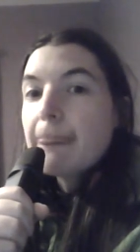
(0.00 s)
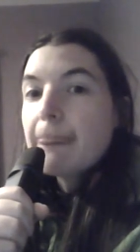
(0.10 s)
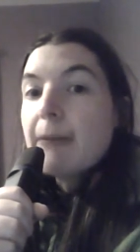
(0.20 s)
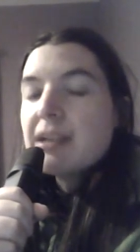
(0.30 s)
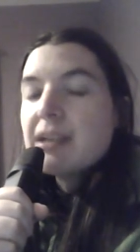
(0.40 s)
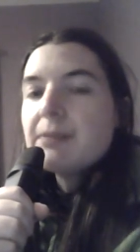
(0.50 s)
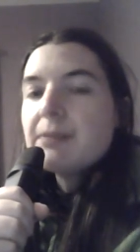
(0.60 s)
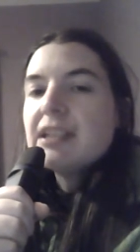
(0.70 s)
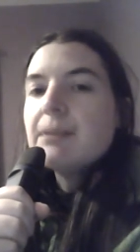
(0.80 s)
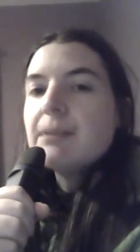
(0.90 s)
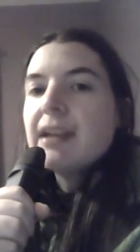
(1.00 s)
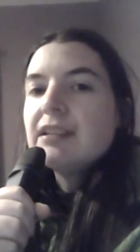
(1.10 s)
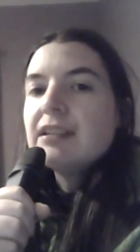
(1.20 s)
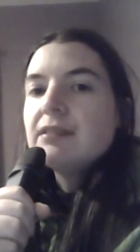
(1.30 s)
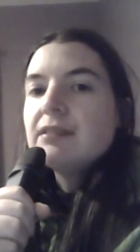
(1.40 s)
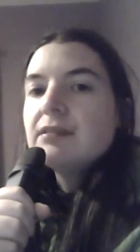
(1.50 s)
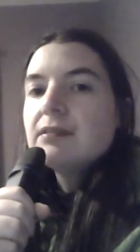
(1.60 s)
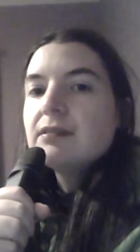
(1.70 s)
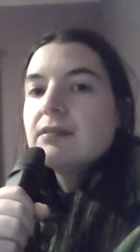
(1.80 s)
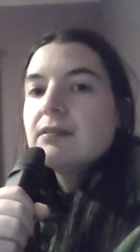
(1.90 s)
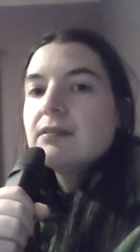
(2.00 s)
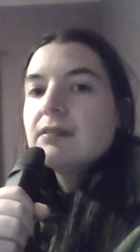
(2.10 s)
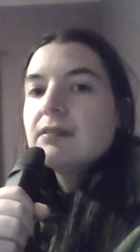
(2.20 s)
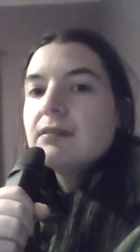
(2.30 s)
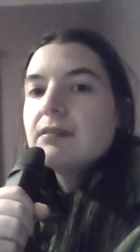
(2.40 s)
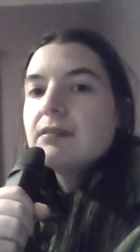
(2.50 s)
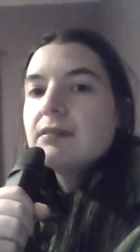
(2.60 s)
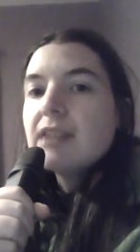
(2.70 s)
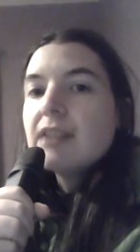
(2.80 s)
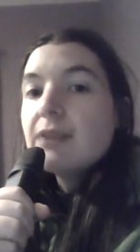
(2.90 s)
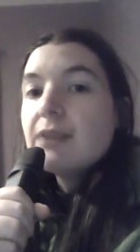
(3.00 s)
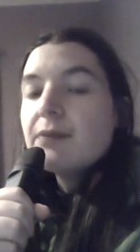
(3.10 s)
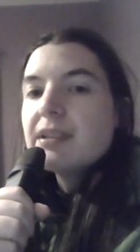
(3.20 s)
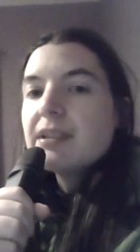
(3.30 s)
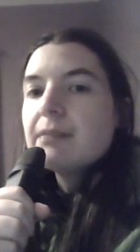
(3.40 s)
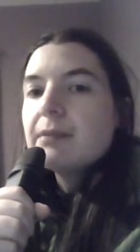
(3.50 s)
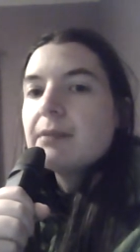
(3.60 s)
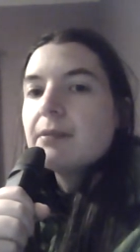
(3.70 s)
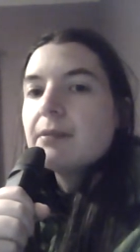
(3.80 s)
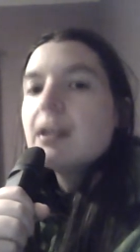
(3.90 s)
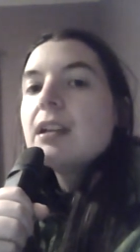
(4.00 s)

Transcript: I'm meant to be independent and influencing people